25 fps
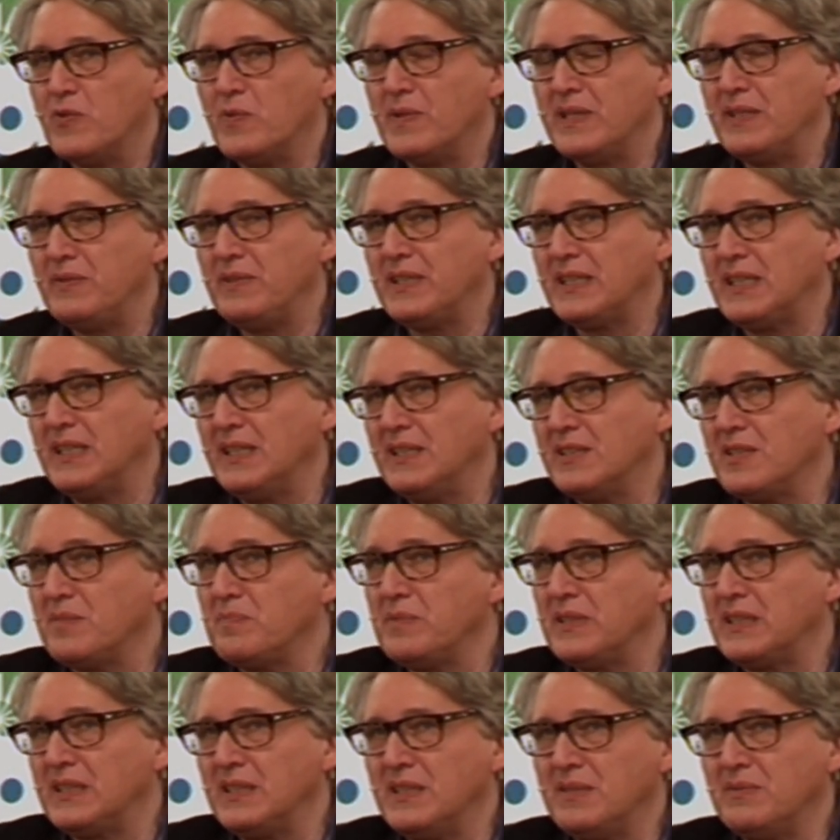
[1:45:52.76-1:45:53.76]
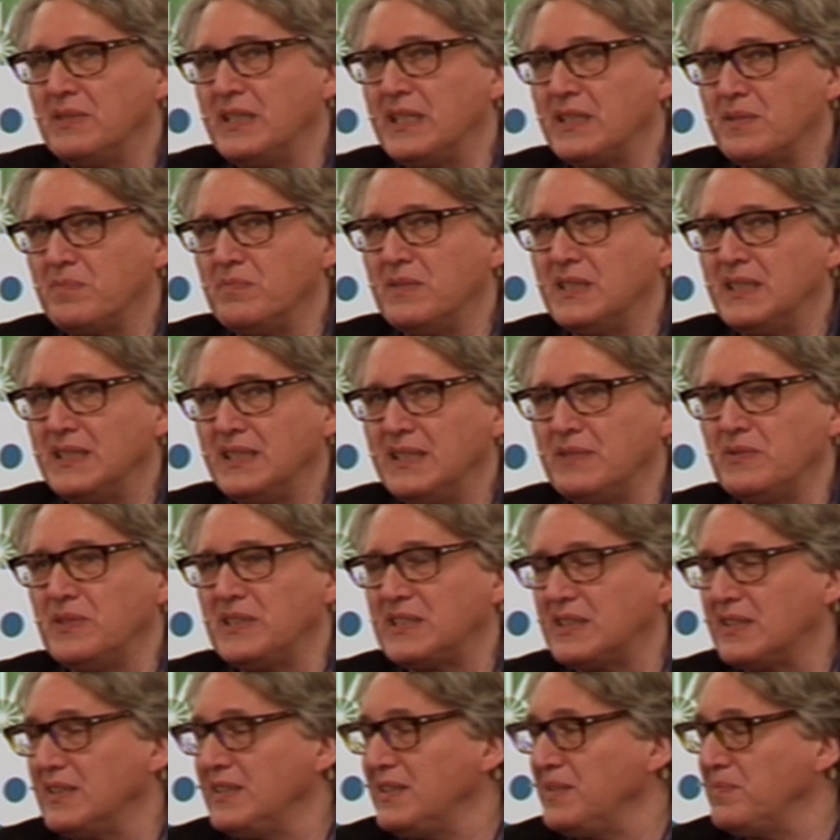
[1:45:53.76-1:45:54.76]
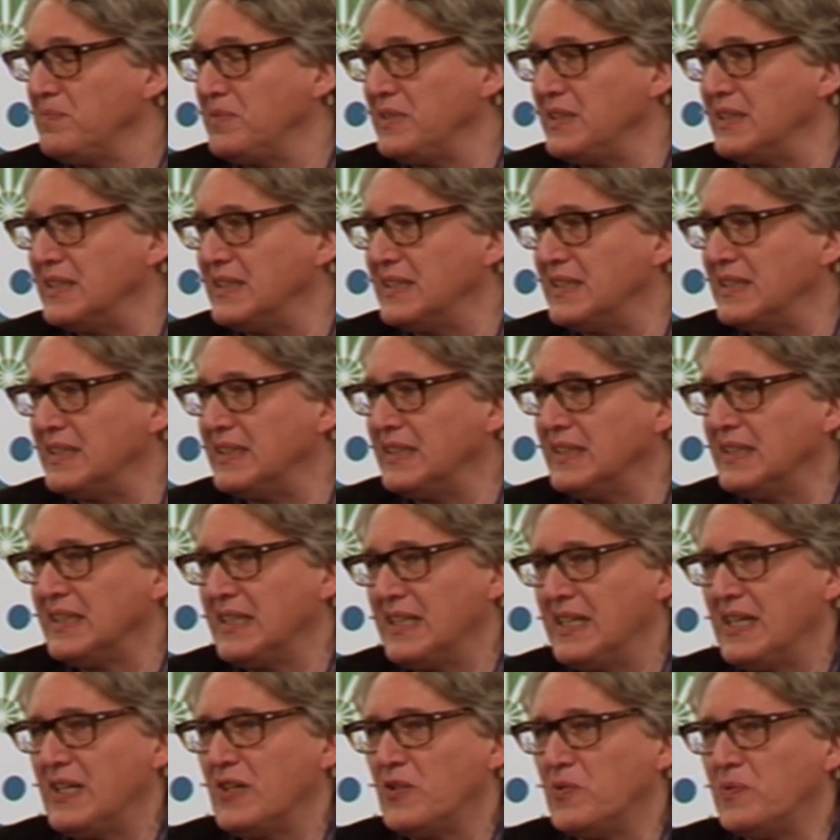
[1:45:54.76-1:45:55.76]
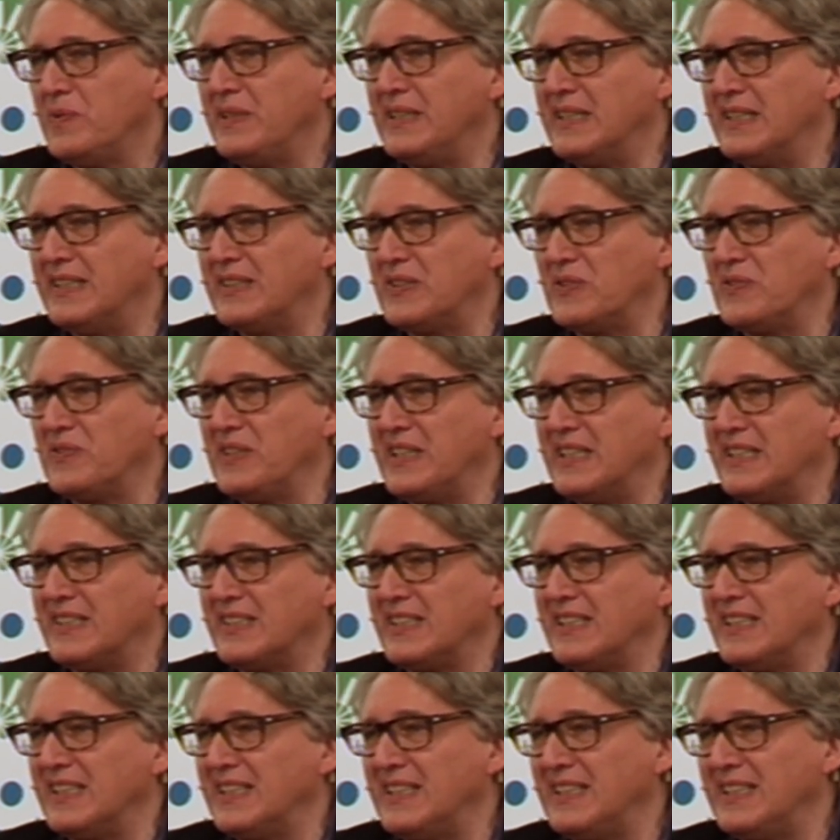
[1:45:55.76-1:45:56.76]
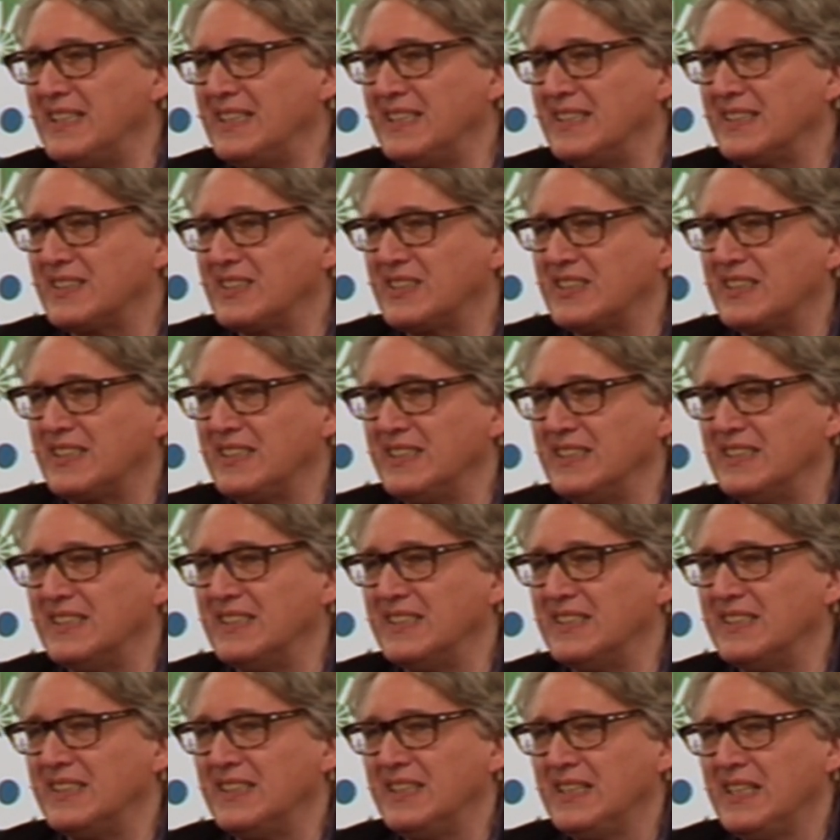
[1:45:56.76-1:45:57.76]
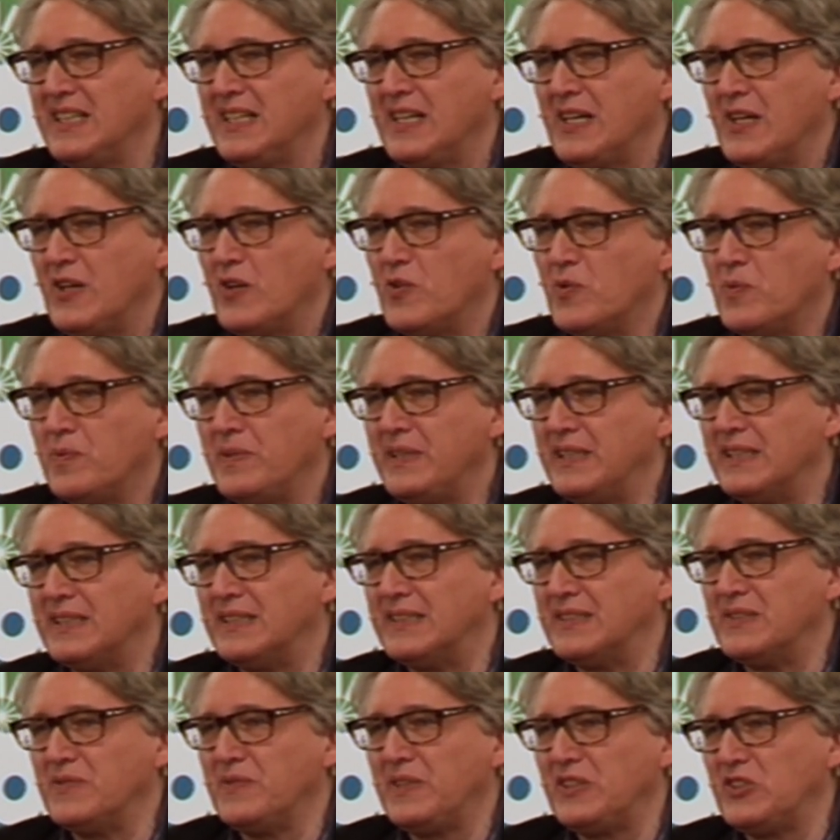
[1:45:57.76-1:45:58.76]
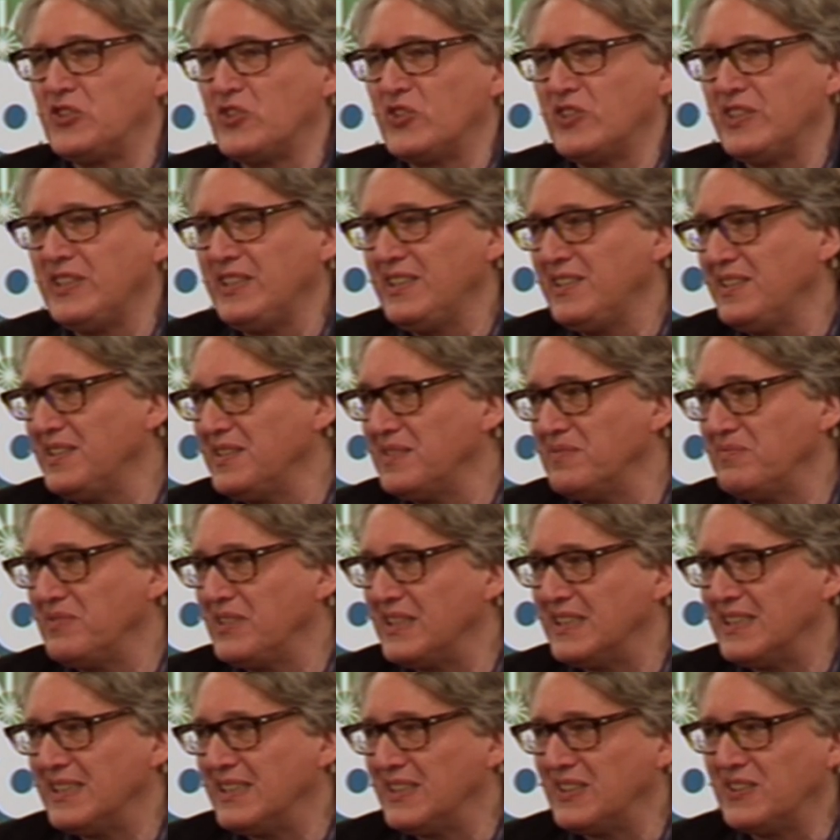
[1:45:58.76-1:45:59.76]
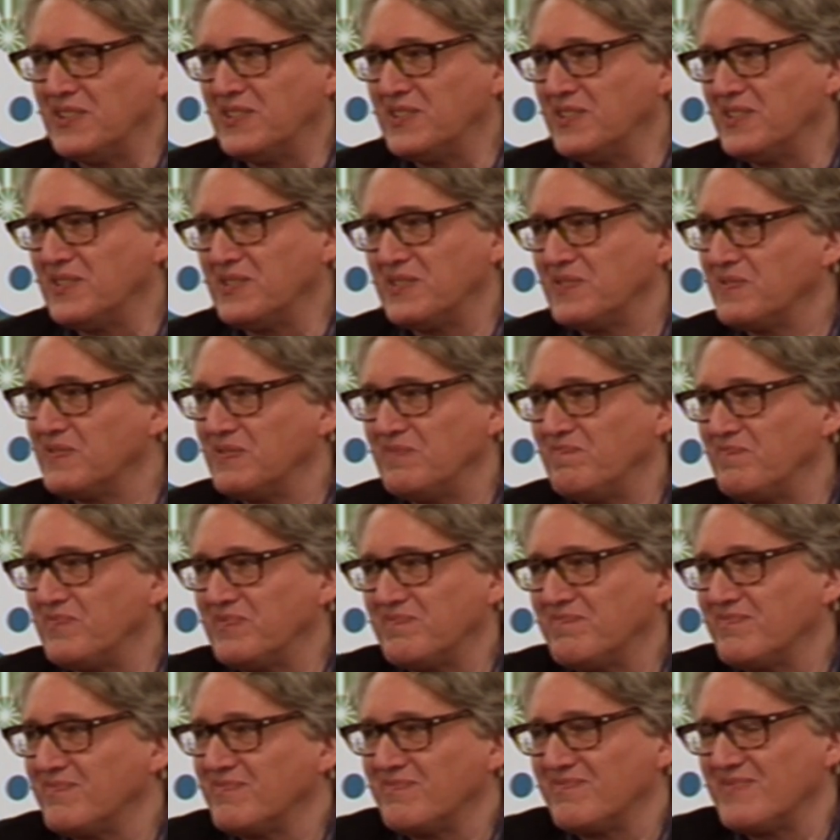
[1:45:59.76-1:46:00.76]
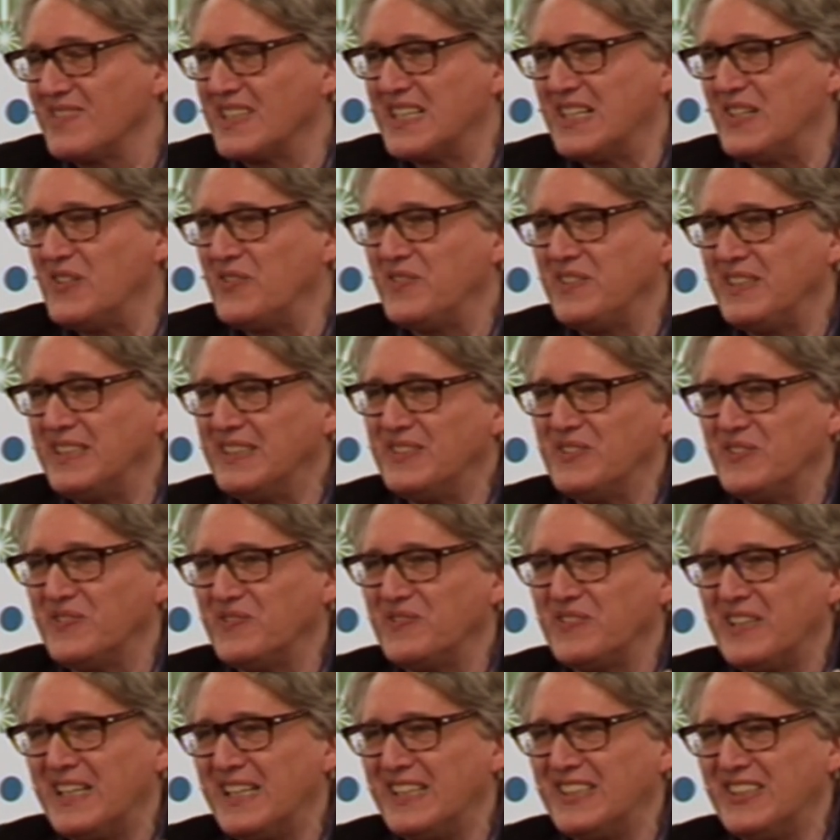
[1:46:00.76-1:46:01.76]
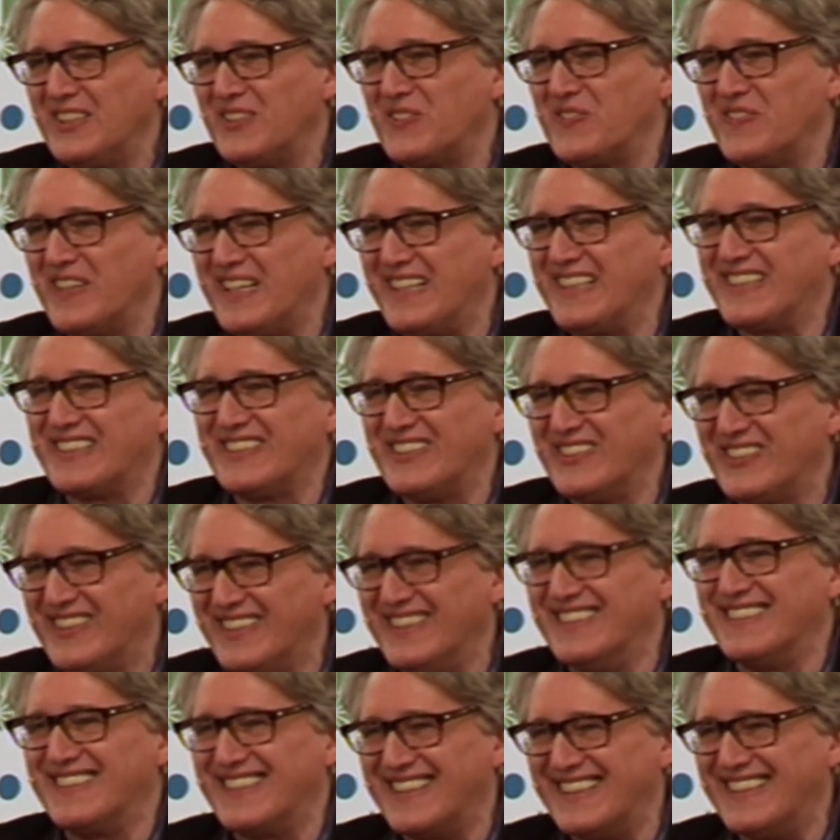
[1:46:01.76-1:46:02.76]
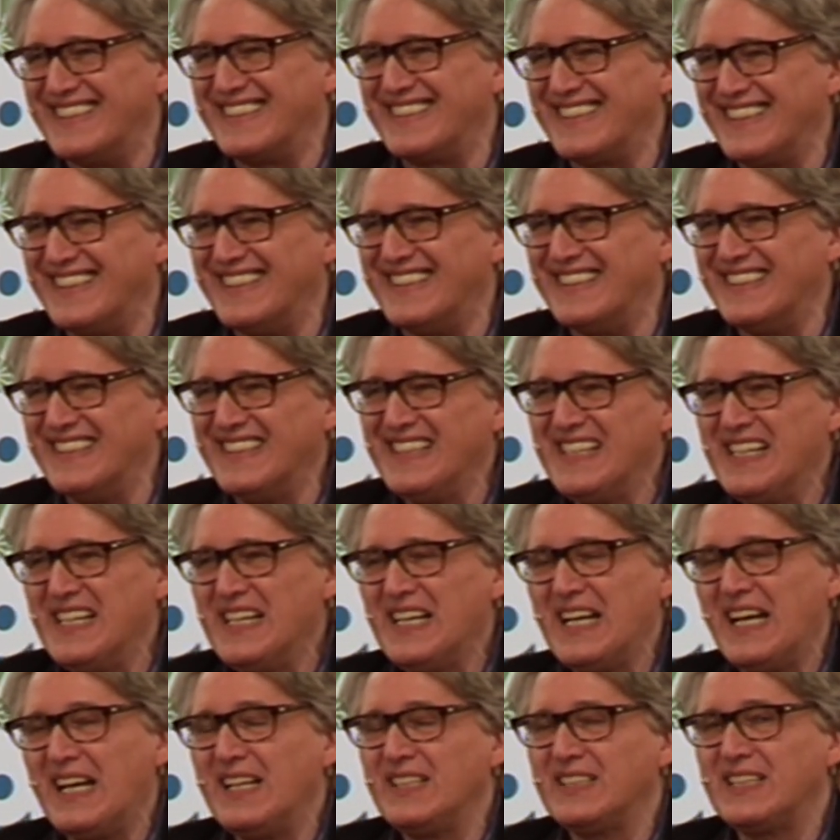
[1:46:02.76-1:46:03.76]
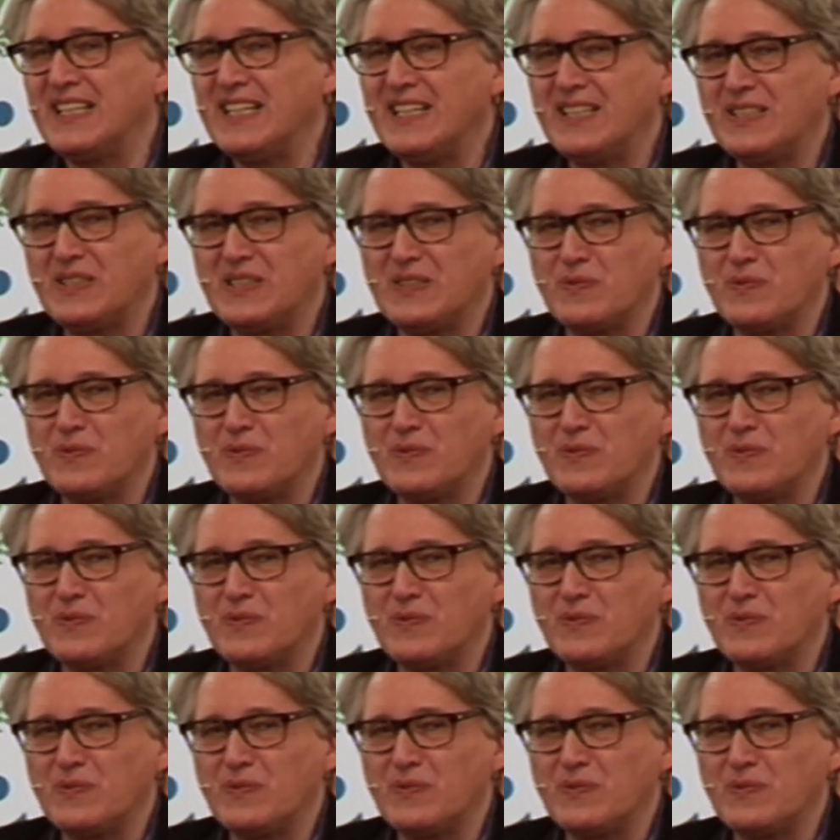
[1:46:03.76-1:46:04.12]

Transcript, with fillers: we cannot become like money. We sleep, yeah. We are relaxed, yeah. We dream, yeah, no, we are not very good at that, yeah. And that's